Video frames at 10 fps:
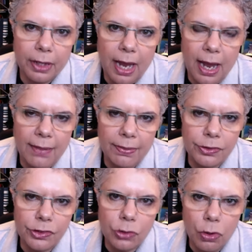And the
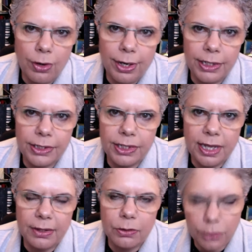stories
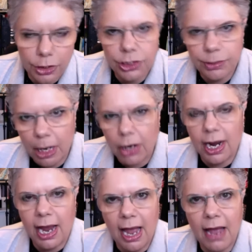that the Gunditjmara
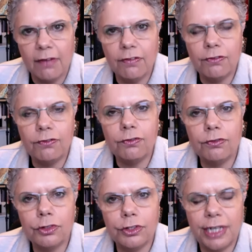have
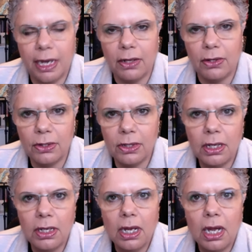to tell
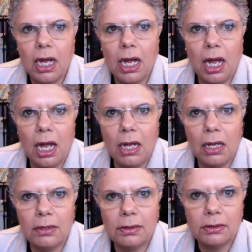are,